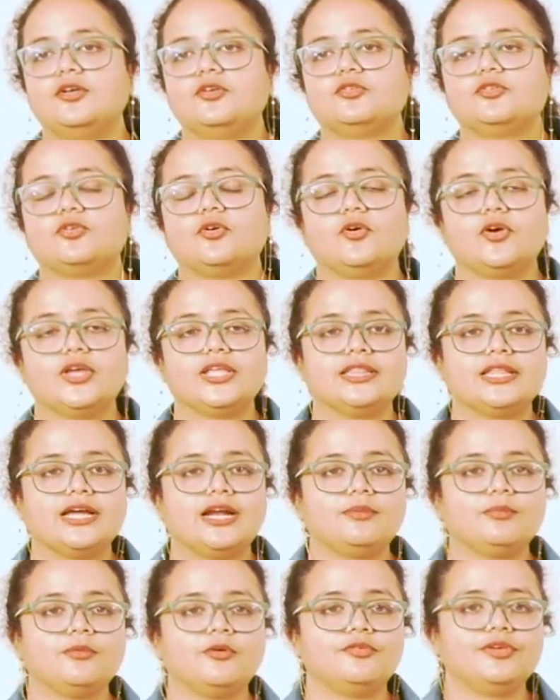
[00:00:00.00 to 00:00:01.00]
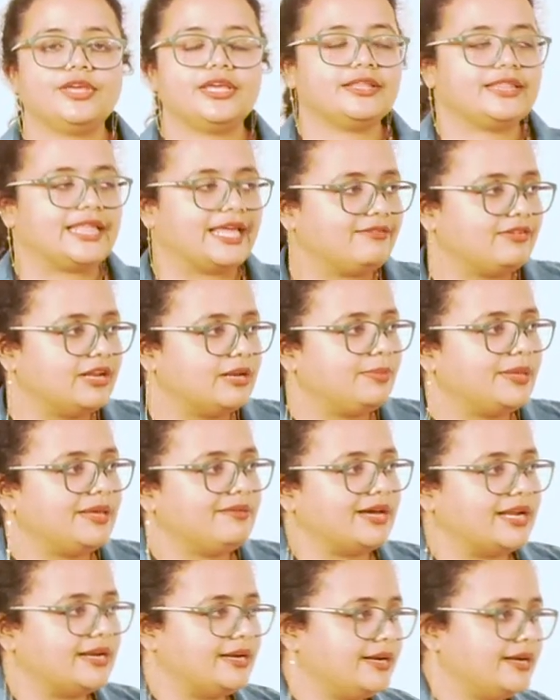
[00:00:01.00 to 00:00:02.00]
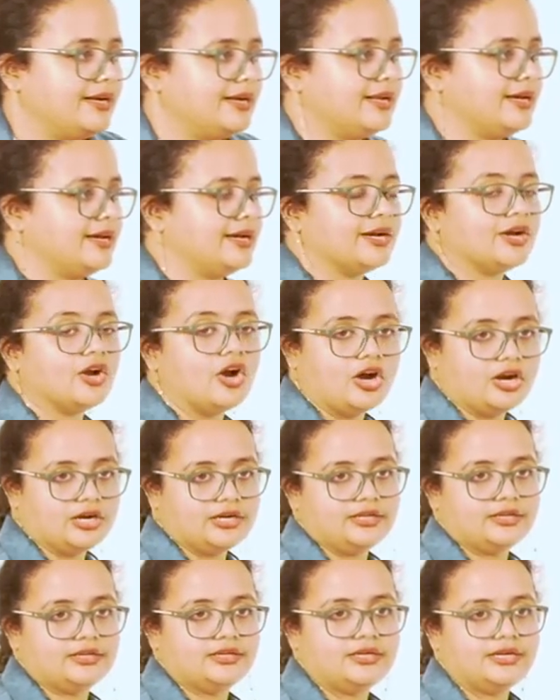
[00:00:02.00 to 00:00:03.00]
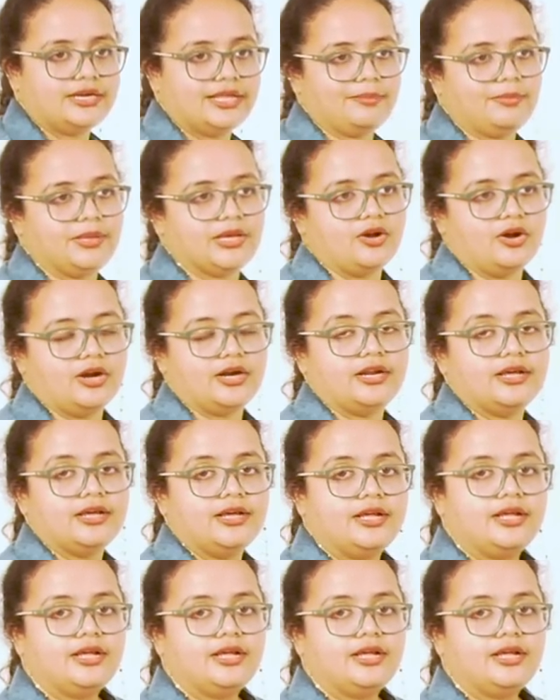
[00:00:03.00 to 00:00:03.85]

So in that movie, there will be one god, demigod.